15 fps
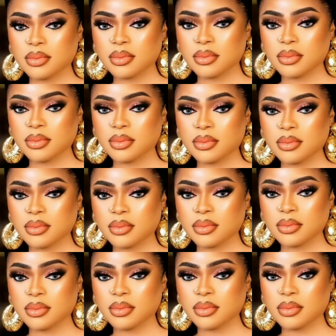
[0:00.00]

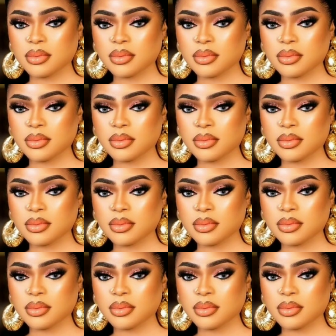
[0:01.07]

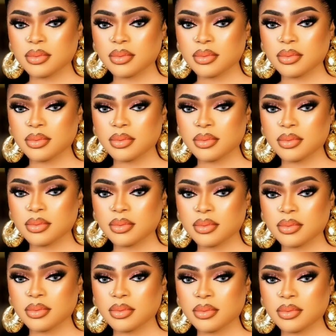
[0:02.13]

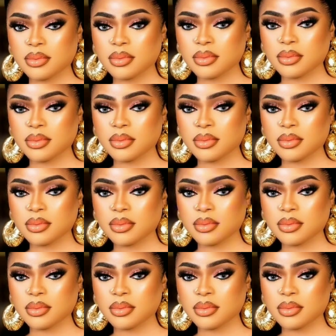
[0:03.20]

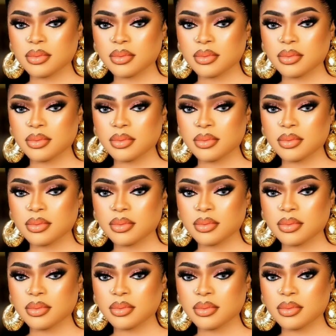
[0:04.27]

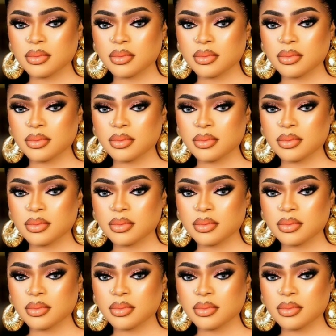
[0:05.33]

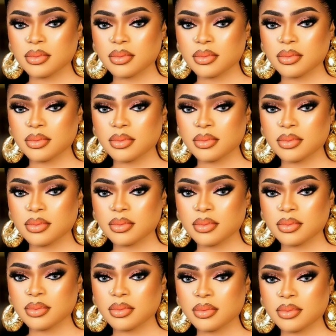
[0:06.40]
The person shown says nothing.